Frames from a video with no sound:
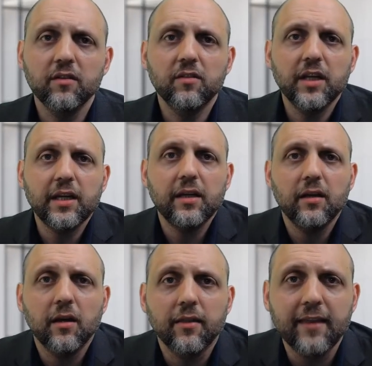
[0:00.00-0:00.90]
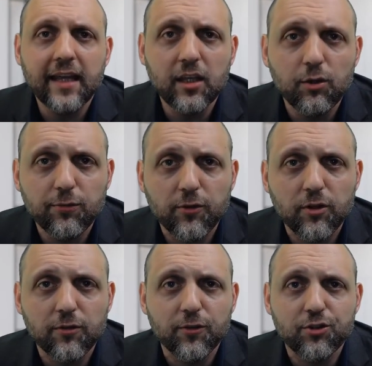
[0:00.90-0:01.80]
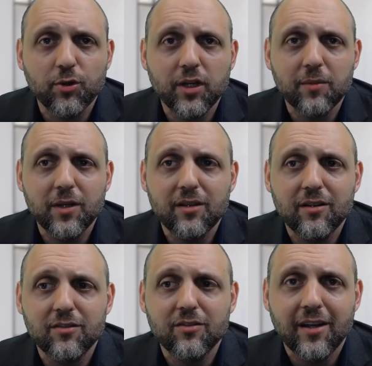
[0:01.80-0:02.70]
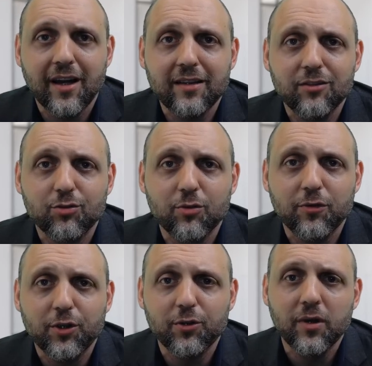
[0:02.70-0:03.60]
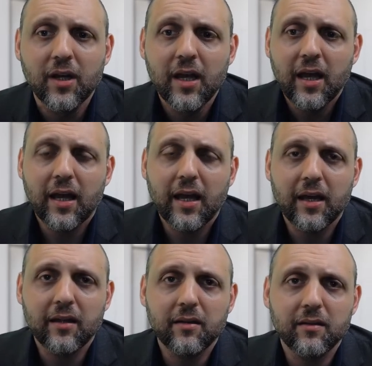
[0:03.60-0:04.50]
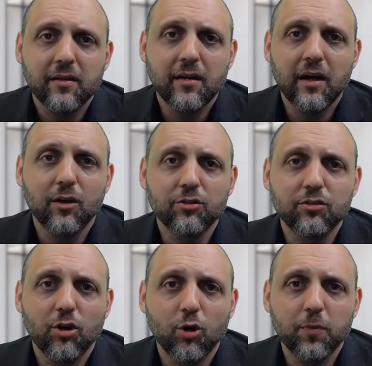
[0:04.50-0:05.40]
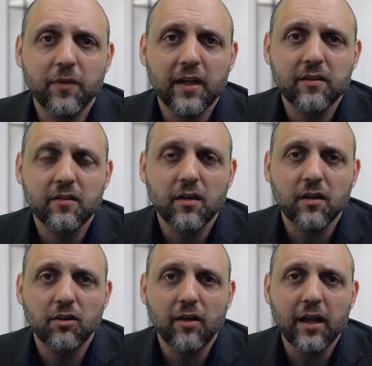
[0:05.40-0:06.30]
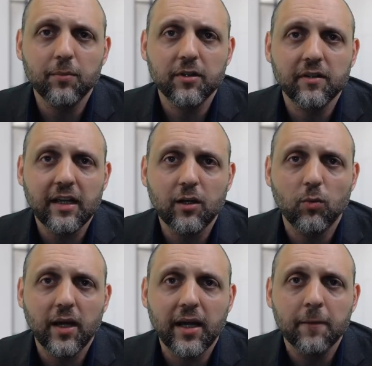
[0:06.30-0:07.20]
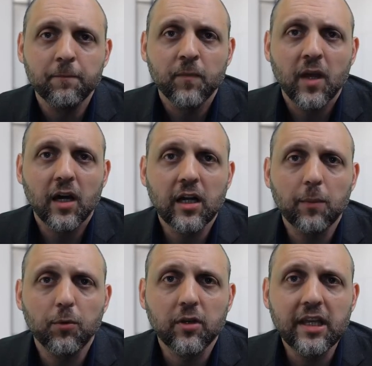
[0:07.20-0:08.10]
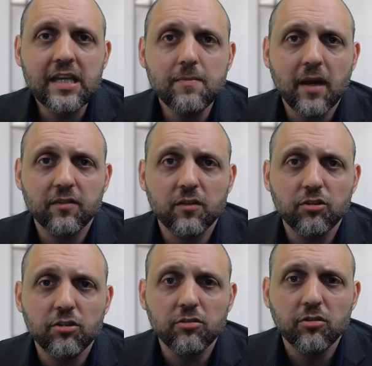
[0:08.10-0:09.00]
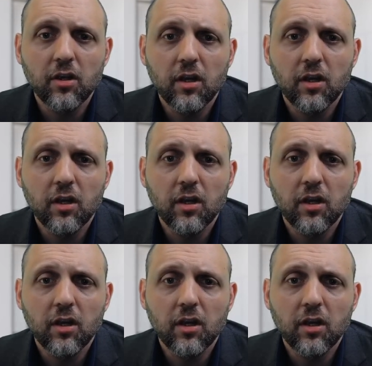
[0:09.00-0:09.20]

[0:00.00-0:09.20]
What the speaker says: to say thank you for joining me in this guidance review. And I also hope that you're able to take away a couple key messages